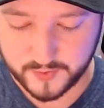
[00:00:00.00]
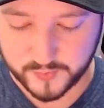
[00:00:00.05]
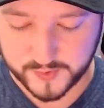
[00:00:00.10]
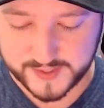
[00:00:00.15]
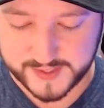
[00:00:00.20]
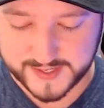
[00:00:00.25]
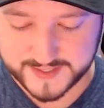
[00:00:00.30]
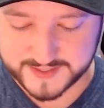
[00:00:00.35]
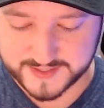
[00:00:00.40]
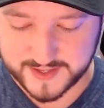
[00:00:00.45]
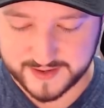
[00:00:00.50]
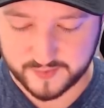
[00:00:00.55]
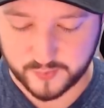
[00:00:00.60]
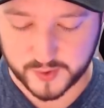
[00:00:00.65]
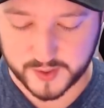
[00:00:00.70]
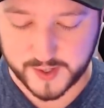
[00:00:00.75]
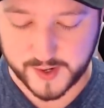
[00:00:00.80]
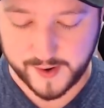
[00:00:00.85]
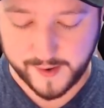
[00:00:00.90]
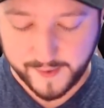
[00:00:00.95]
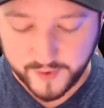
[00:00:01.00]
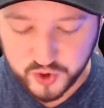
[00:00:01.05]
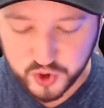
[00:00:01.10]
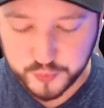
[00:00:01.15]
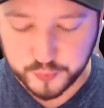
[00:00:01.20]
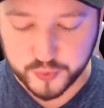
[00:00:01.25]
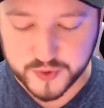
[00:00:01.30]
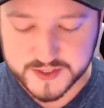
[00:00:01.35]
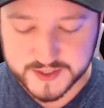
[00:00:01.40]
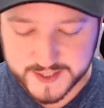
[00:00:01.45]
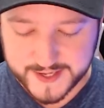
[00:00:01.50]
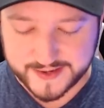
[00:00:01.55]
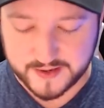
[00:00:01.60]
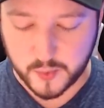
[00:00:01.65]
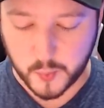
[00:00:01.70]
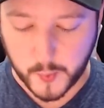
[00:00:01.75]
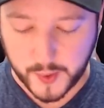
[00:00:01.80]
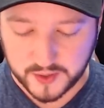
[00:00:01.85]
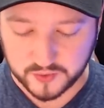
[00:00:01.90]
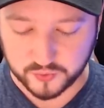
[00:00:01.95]
What do you guys think? one hundred
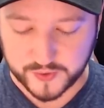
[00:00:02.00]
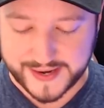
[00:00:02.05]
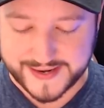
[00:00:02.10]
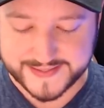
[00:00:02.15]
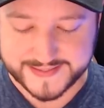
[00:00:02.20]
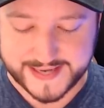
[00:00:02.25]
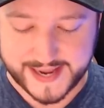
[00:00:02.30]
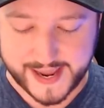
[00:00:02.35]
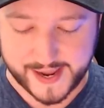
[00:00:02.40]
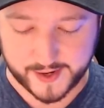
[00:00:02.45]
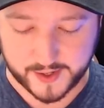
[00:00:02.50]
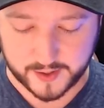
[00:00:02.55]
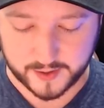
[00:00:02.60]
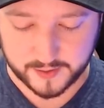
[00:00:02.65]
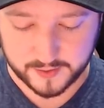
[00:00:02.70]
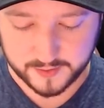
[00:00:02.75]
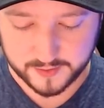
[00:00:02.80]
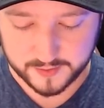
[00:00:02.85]
percent win rate deck.